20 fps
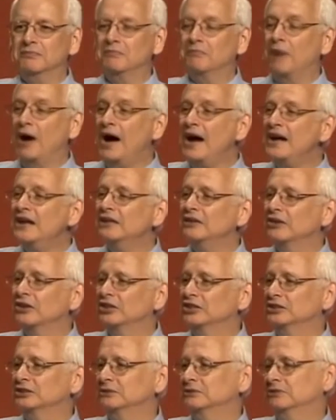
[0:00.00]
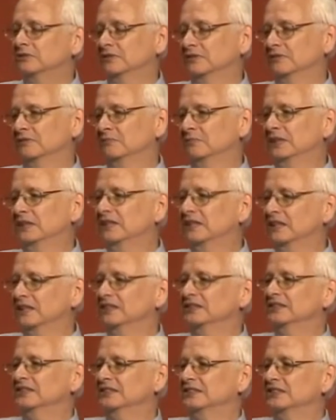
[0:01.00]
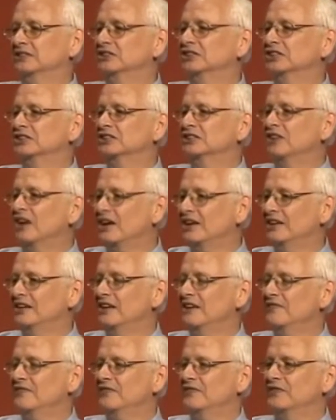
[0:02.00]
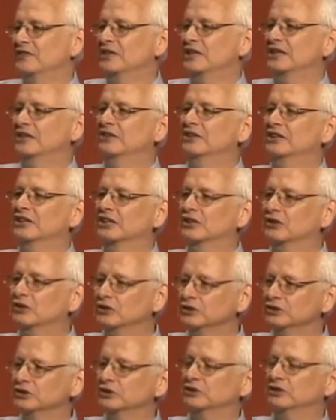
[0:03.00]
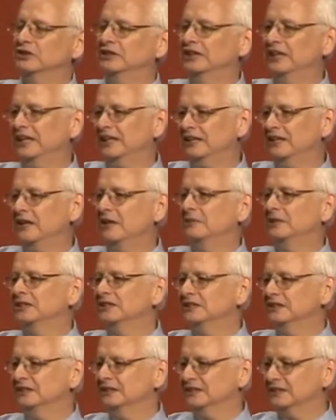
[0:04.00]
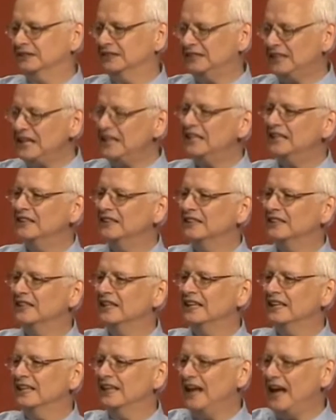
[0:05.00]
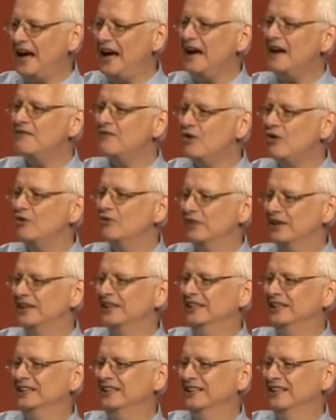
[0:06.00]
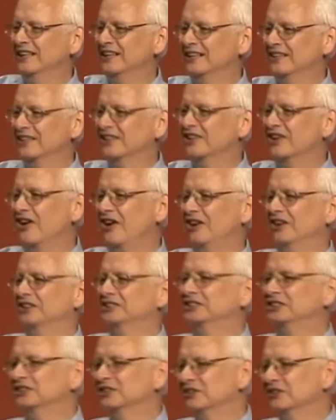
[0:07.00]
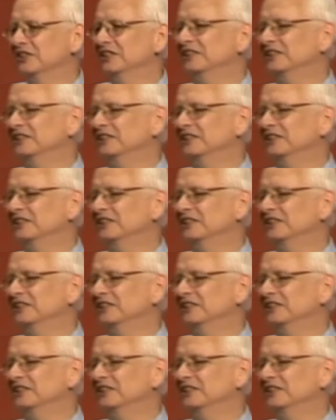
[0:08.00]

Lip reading: by and large, because there's just not enough that are in a cultural and economic setting that they can have already the college degree